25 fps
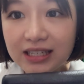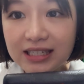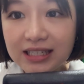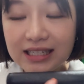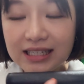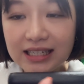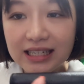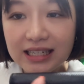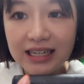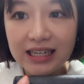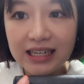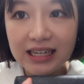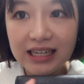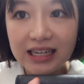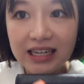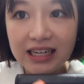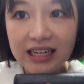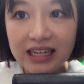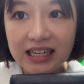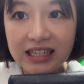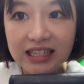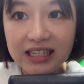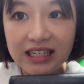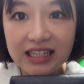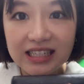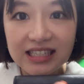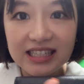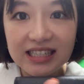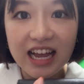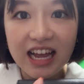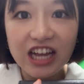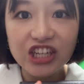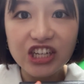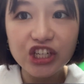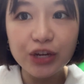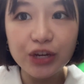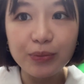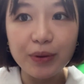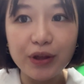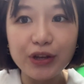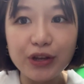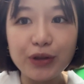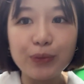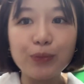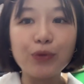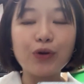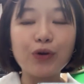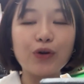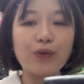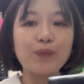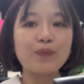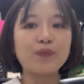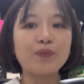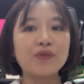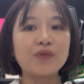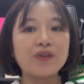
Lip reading: see the star shape anymore.